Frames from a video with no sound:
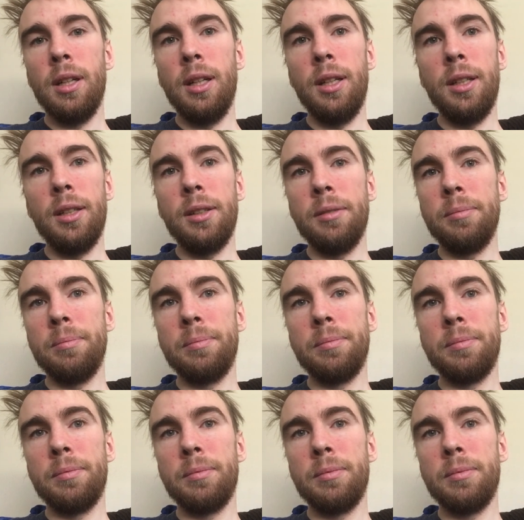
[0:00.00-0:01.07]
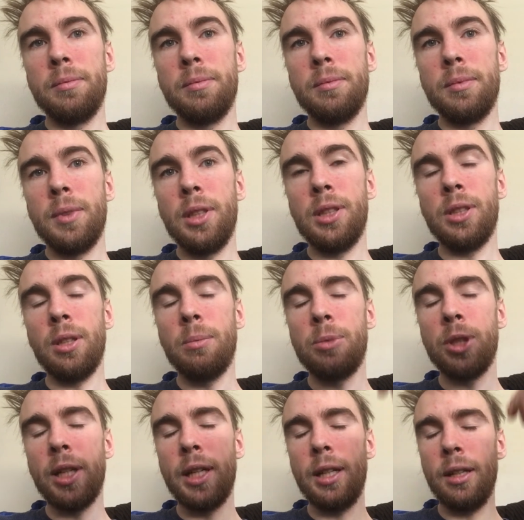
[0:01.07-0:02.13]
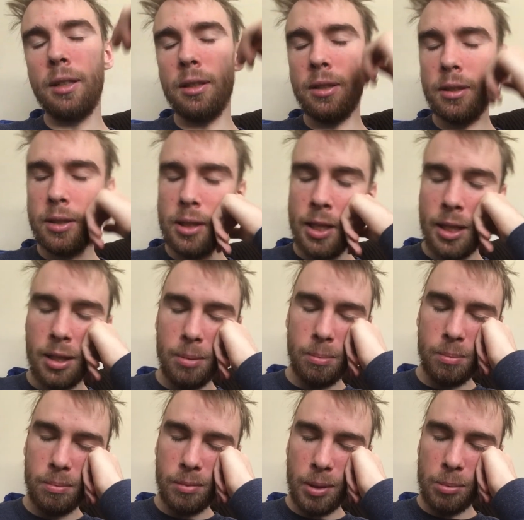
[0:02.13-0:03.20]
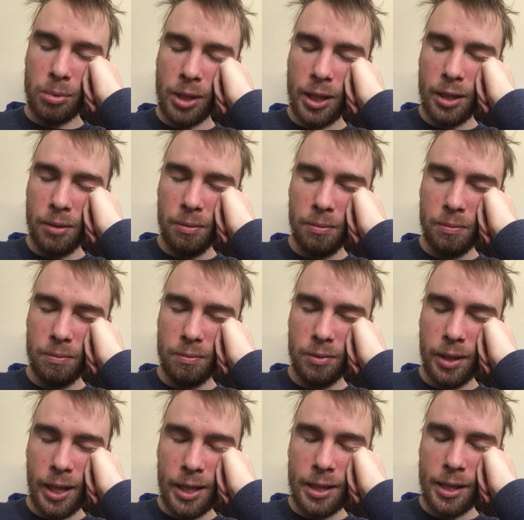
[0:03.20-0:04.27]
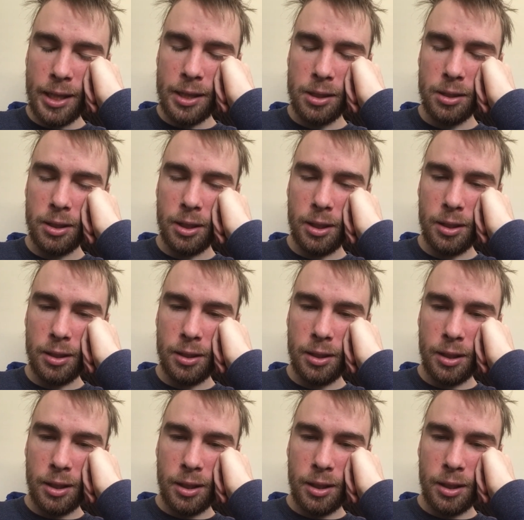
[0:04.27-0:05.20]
um, and so i'm trying to set up i'm trying to get tests done